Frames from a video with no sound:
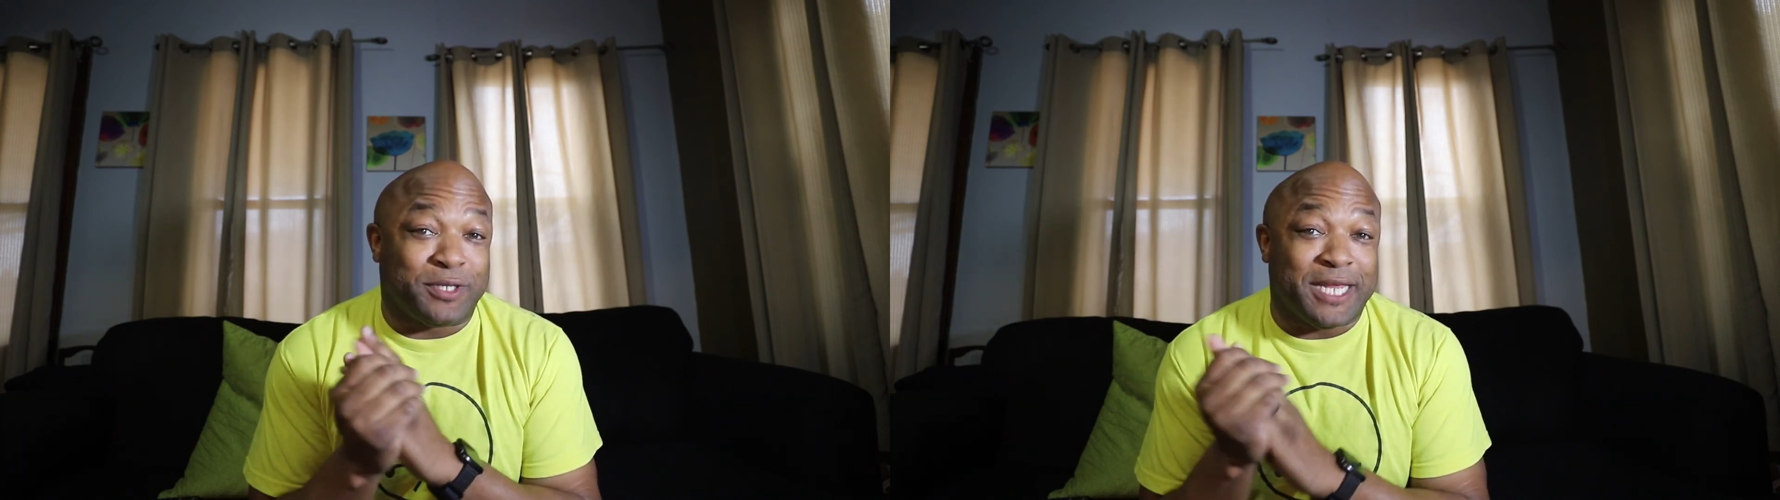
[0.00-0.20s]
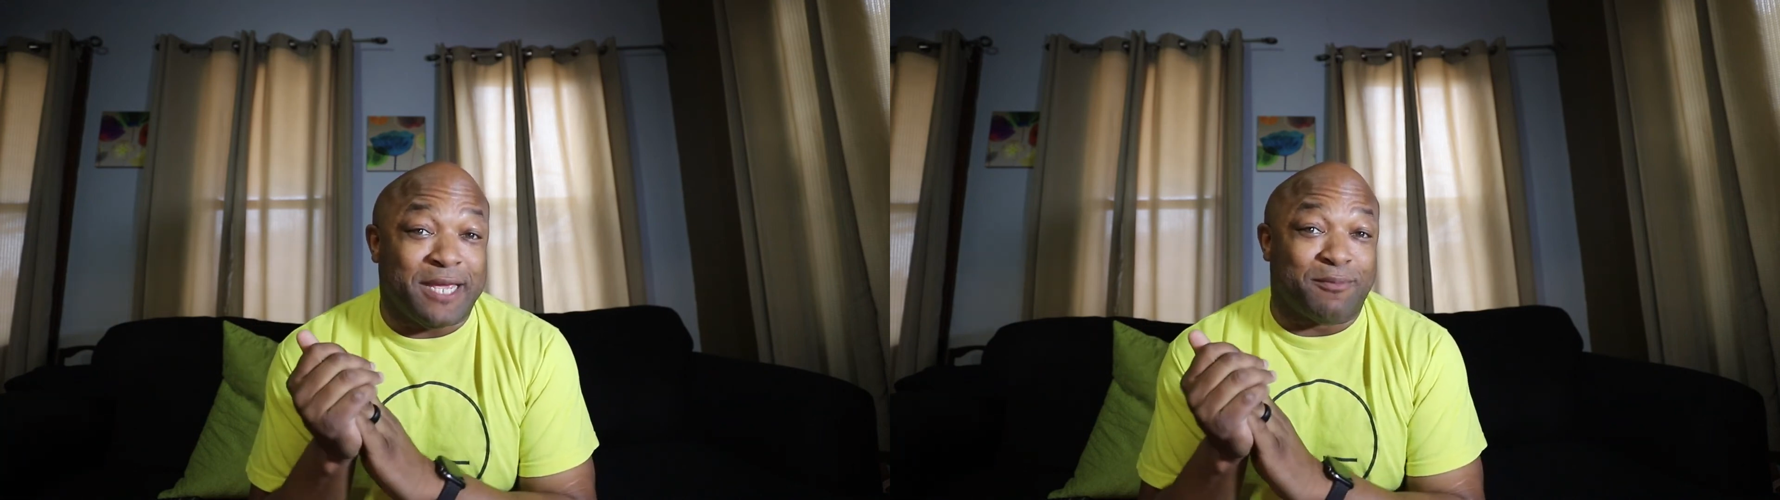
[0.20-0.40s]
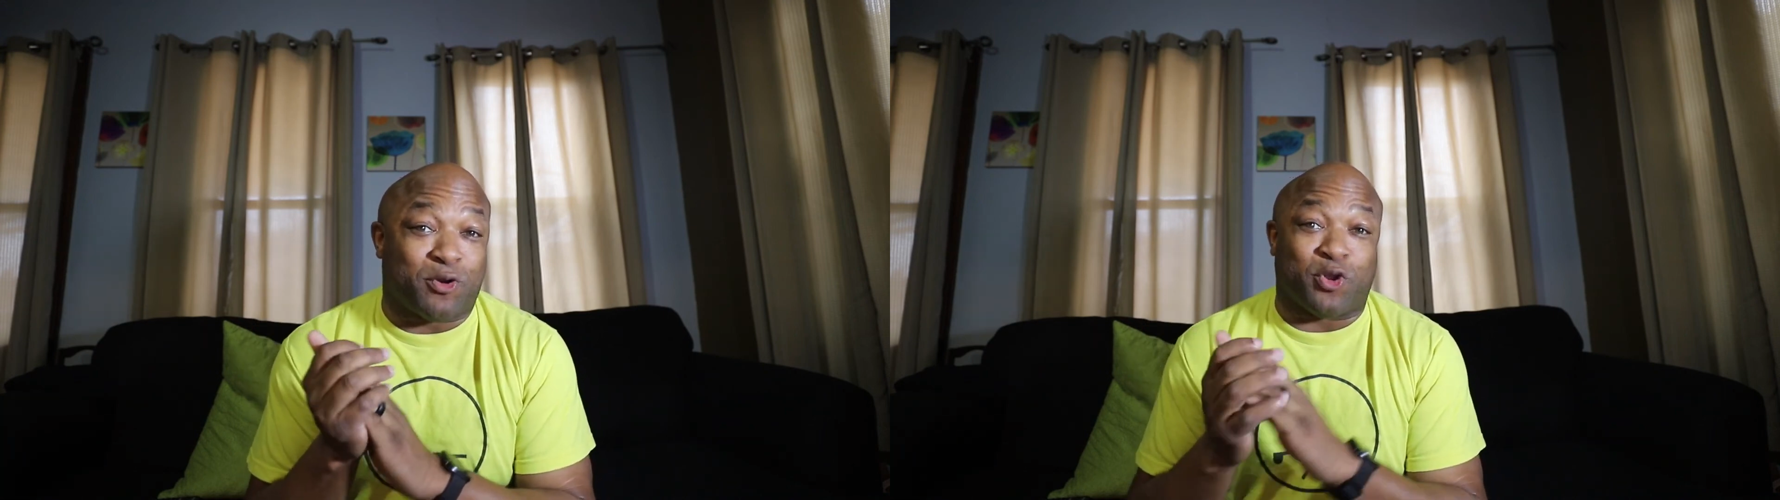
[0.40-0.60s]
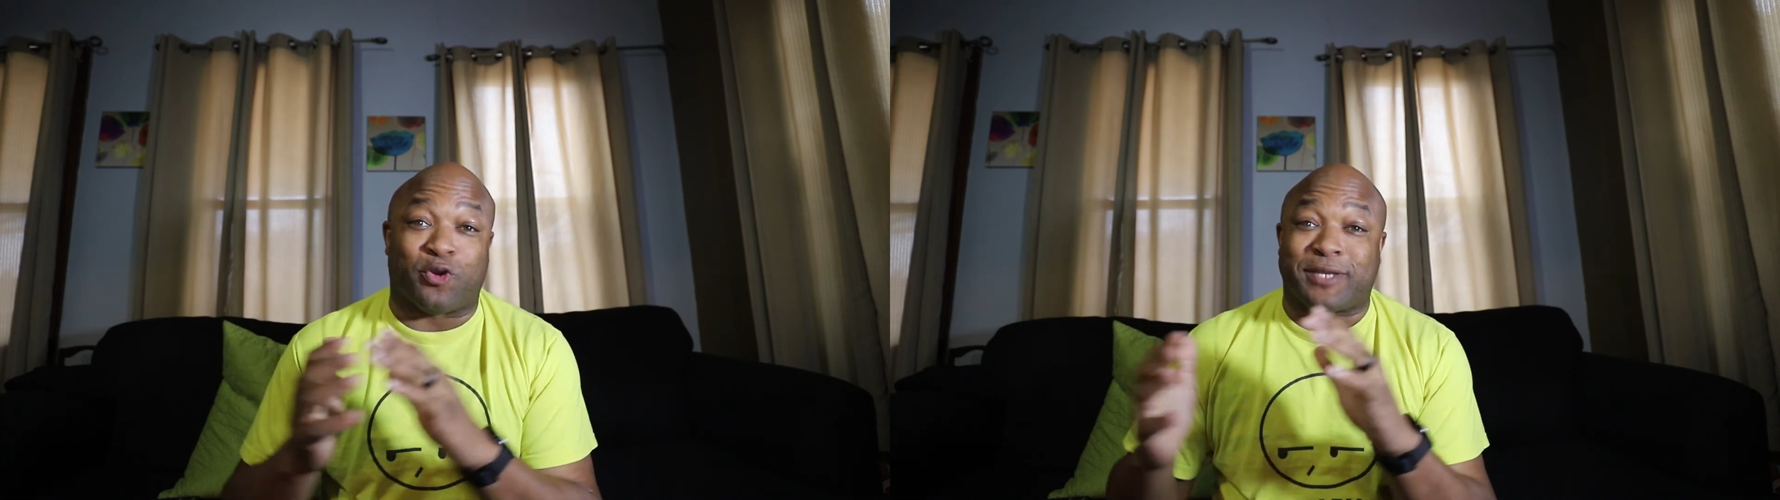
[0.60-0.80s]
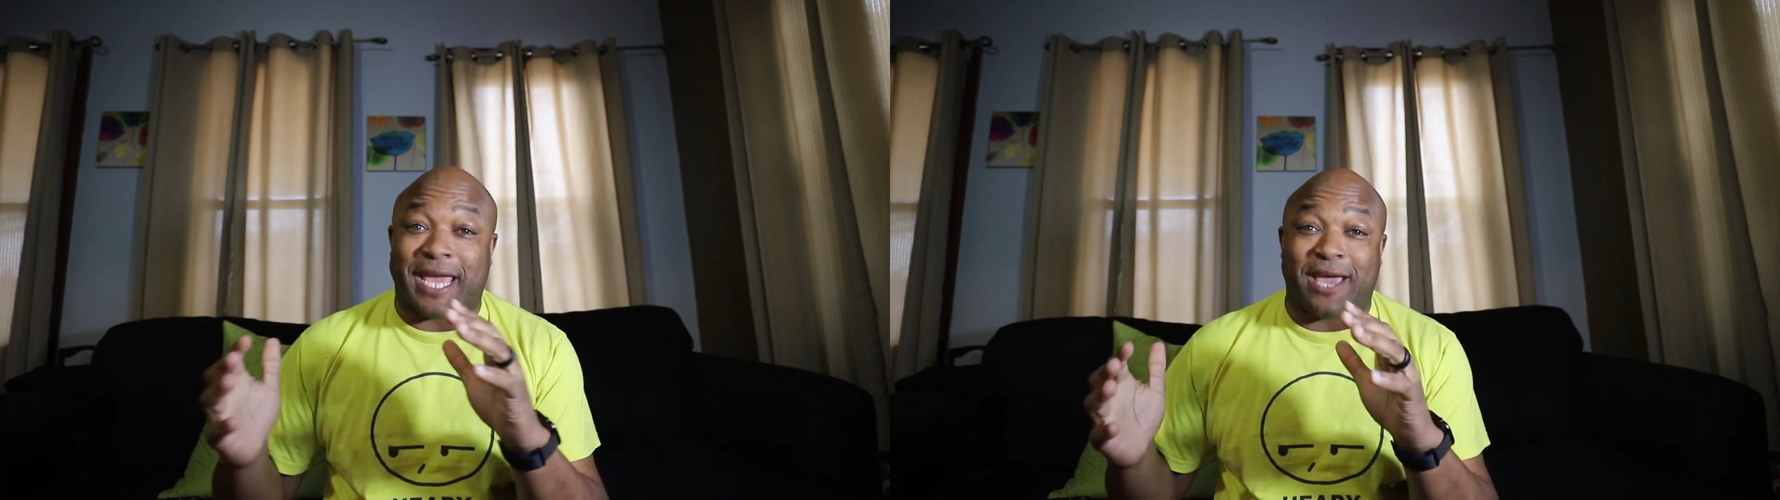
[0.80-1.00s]
team or
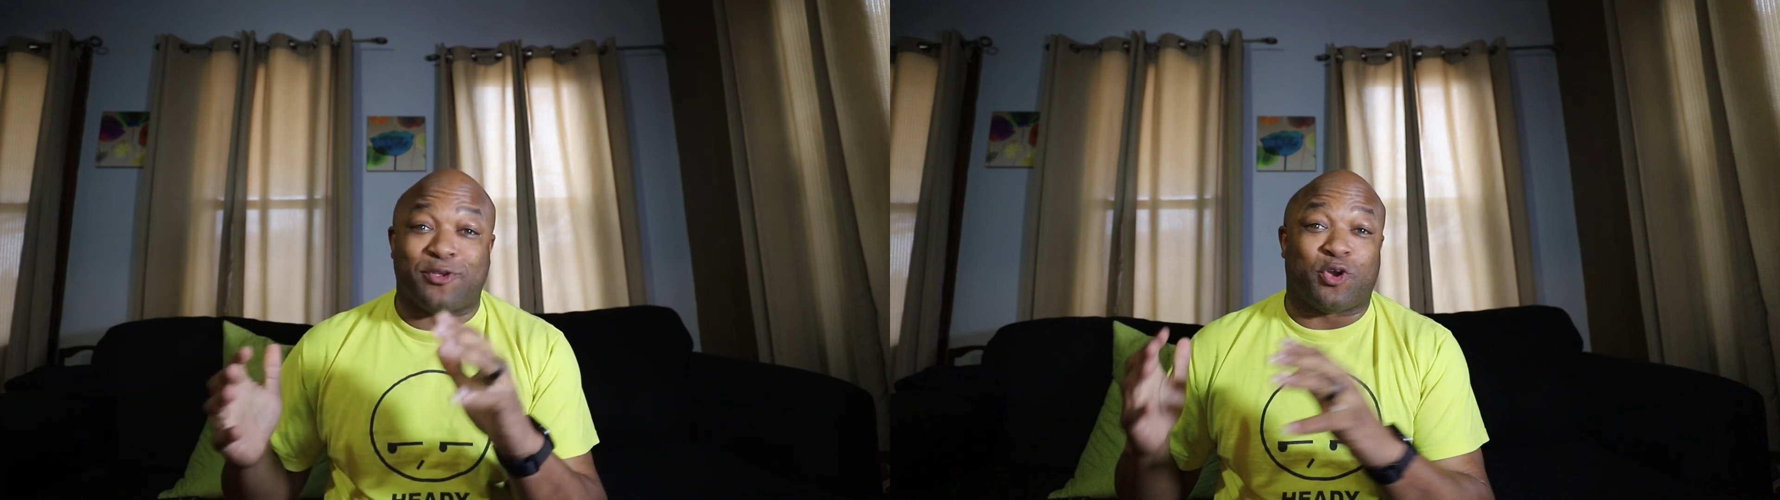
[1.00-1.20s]
your town,